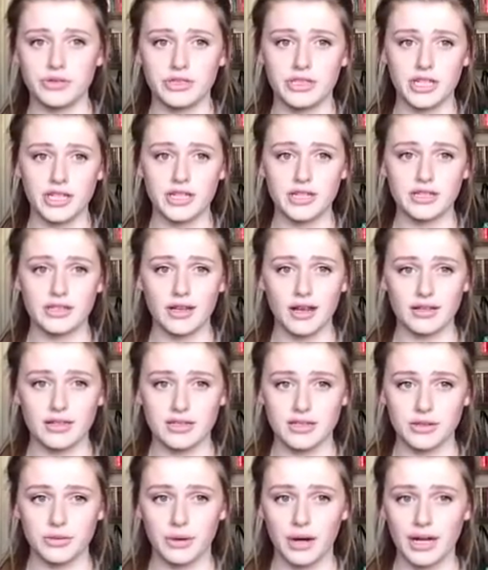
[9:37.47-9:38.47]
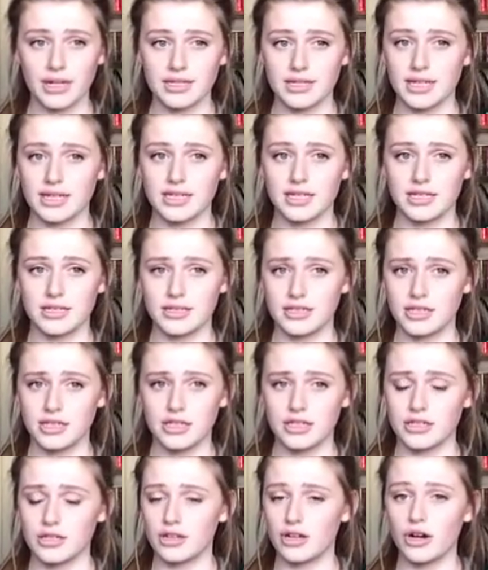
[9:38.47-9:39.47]
She is still isolated and she
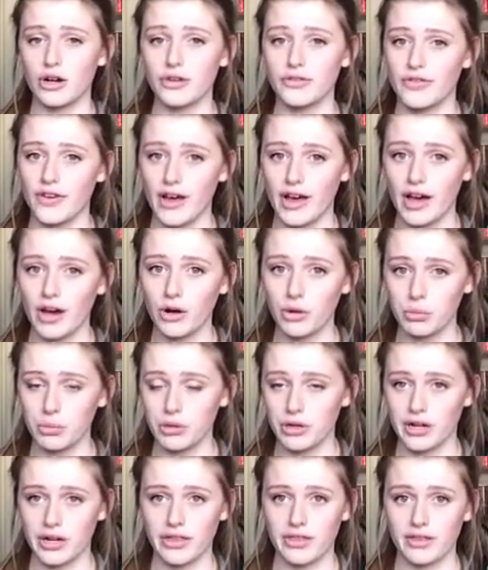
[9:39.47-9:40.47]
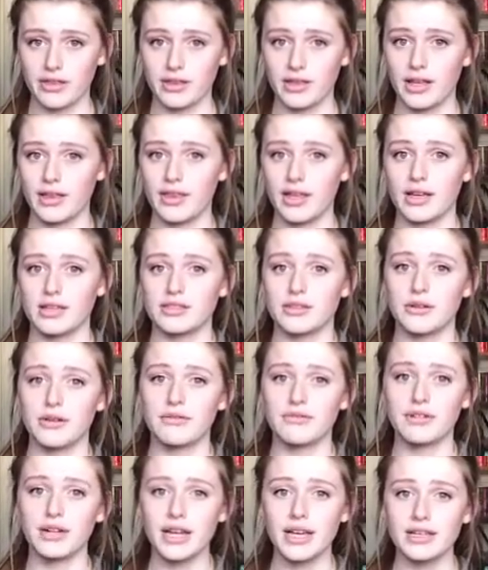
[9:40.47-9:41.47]
doesn't go for help or anything like that. So
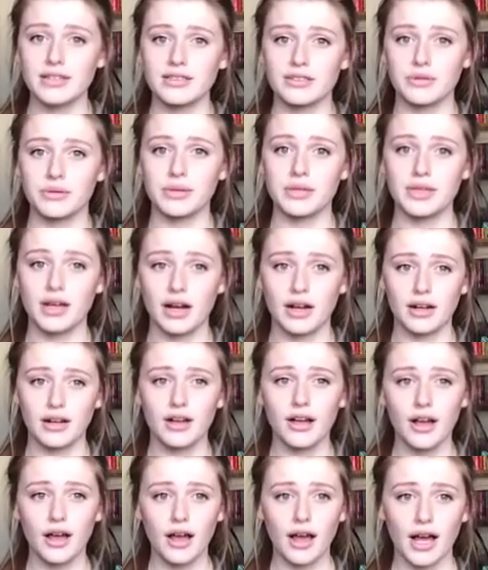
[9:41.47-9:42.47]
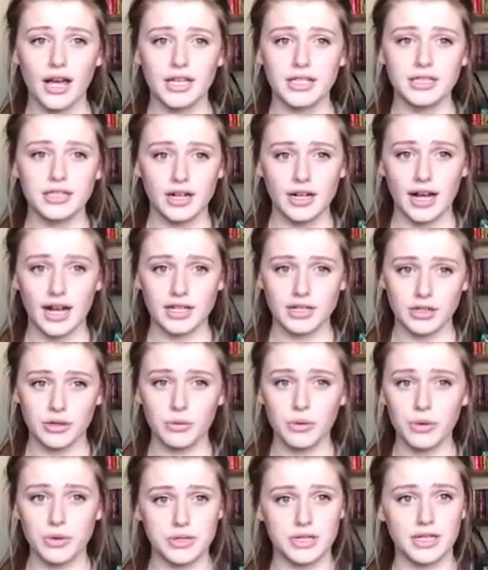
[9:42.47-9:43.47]
it relates to a young
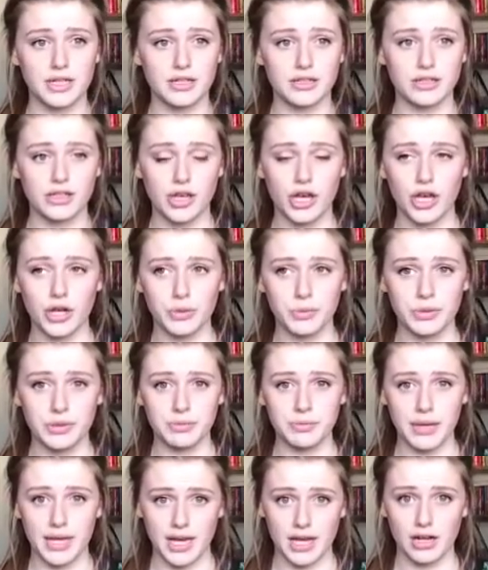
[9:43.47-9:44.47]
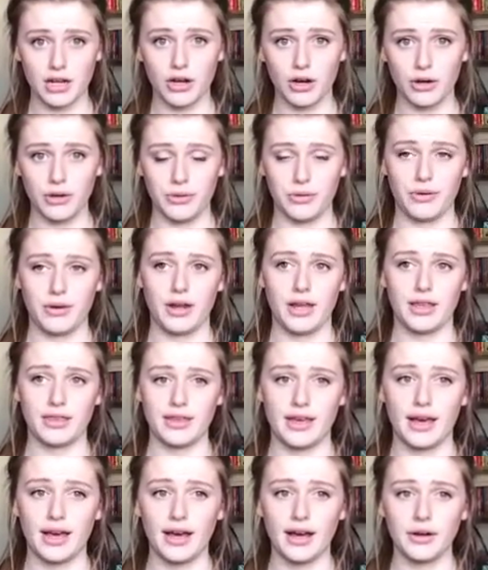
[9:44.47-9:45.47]
adult audience who would be alone in
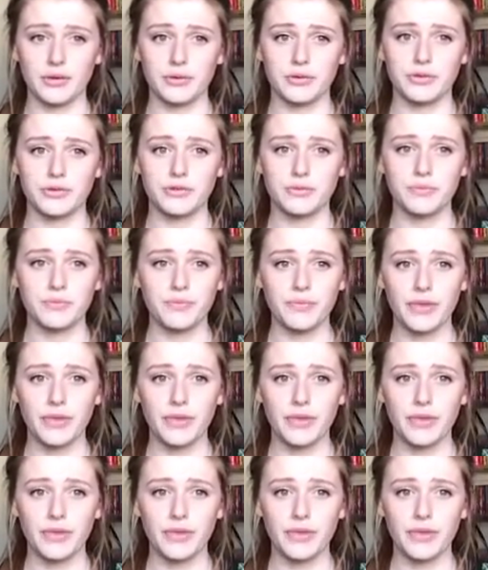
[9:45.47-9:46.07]
their house